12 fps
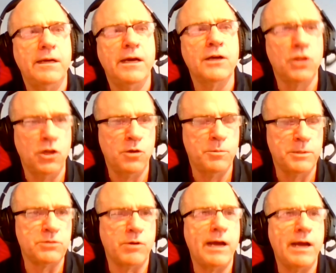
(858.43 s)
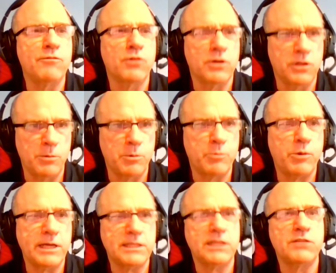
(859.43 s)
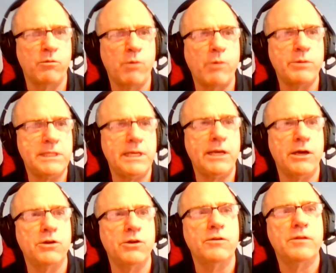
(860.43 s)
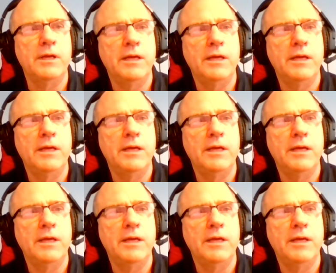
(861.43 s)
a global driver, a global process from what we see on Earth,